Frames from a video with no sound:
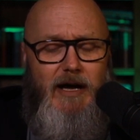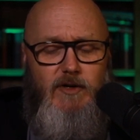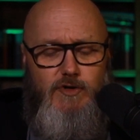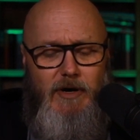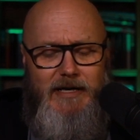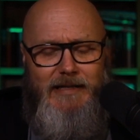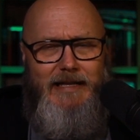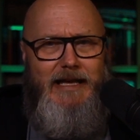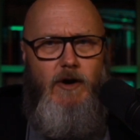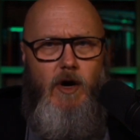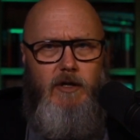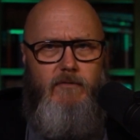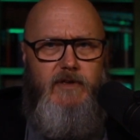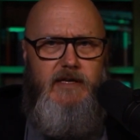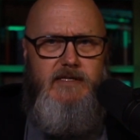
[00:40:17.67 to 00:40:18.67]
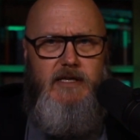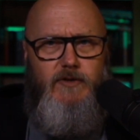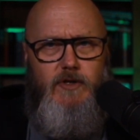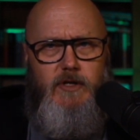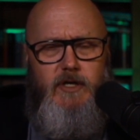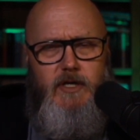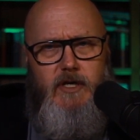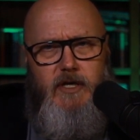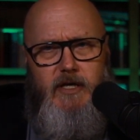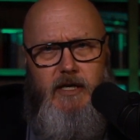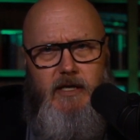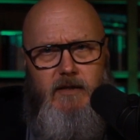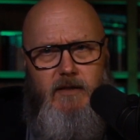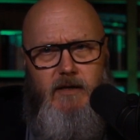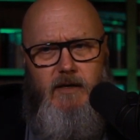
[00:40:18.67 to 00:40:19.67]
I'll try to link all of these in
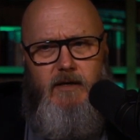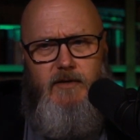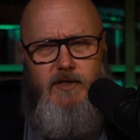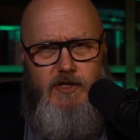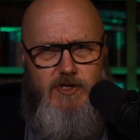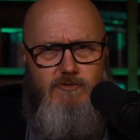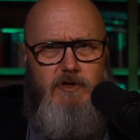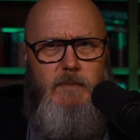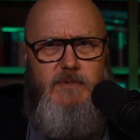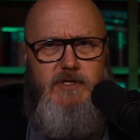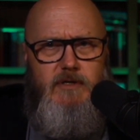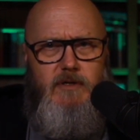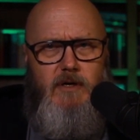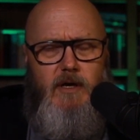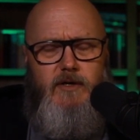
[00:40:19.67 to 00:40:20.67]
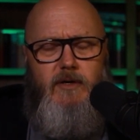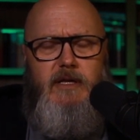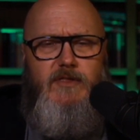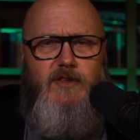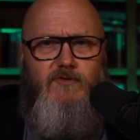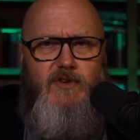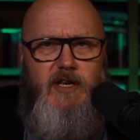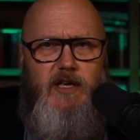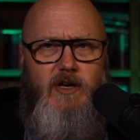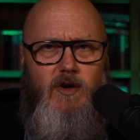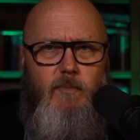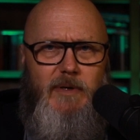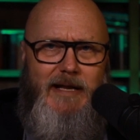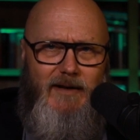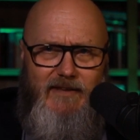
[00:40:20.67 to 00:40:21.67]
the description underneath the
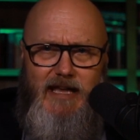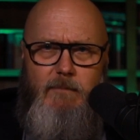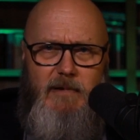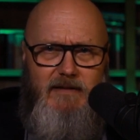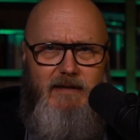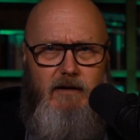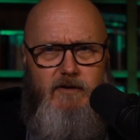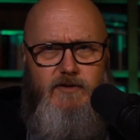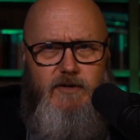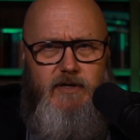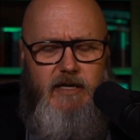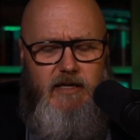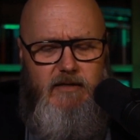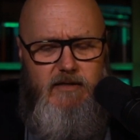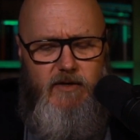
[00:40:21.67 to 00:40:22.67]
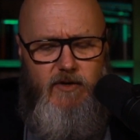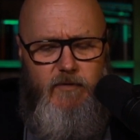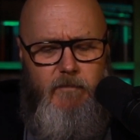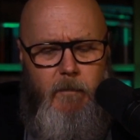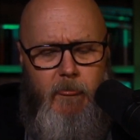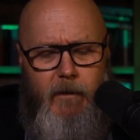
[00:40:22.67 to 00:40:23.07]
video, but that'll take me a day or two to get to.